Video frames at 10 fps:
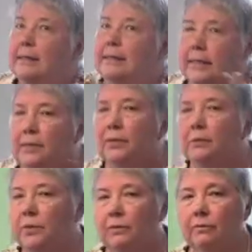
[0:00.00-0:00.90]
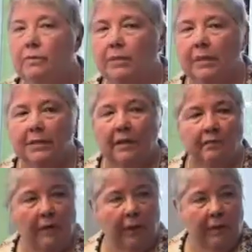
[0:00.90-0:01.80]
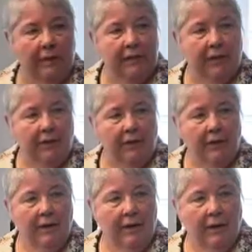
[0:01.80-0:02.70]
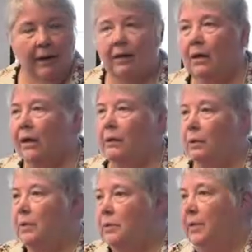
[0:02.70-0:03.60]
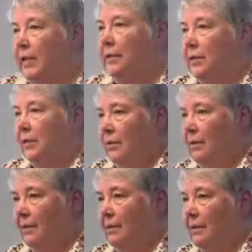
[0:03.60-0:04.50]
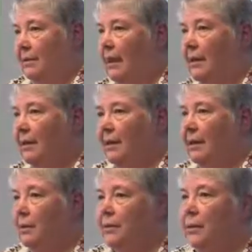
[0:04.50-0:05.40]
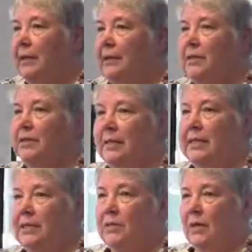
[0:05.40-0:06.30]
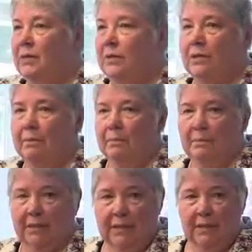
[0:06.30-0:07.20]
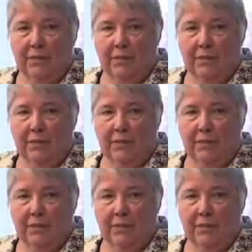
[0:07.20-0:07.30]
such an important focus of our work together. Not what do we need to do. Not what do we need to do to discharge Mrs.